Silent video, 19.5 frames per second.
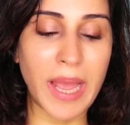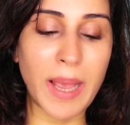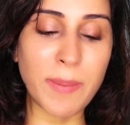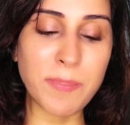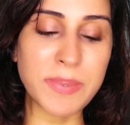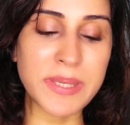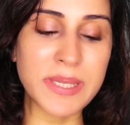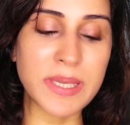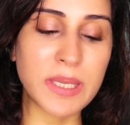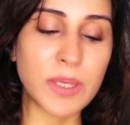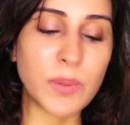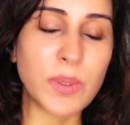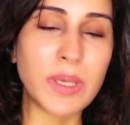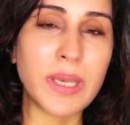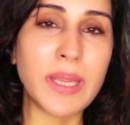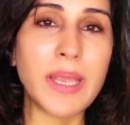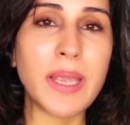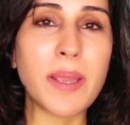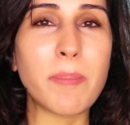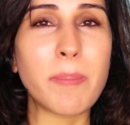
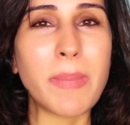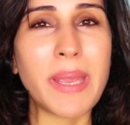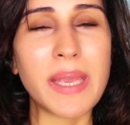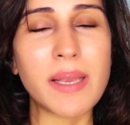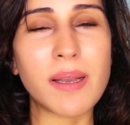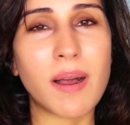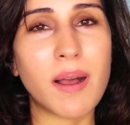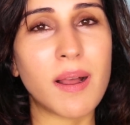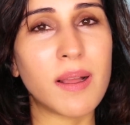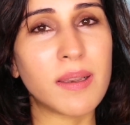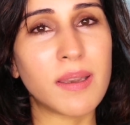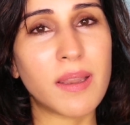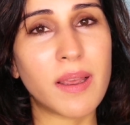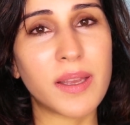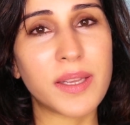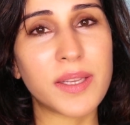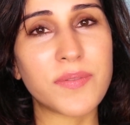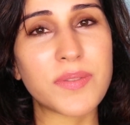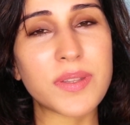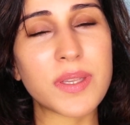absolutely make our
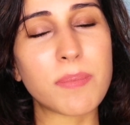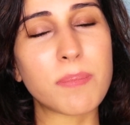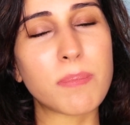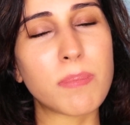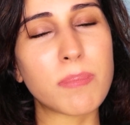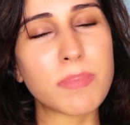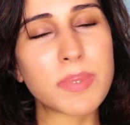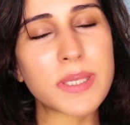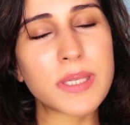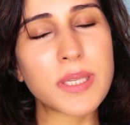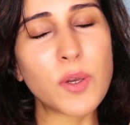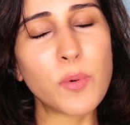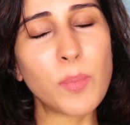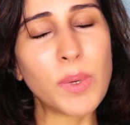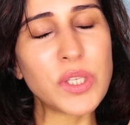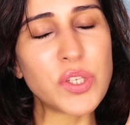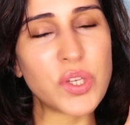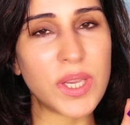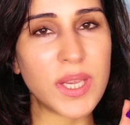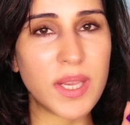lives so
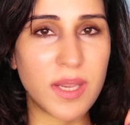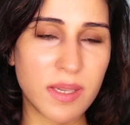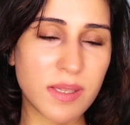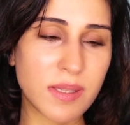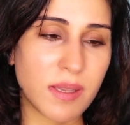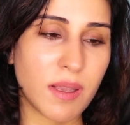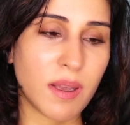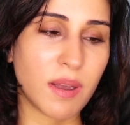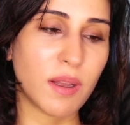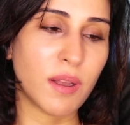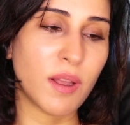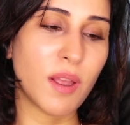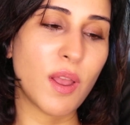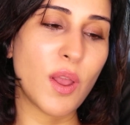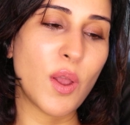much easier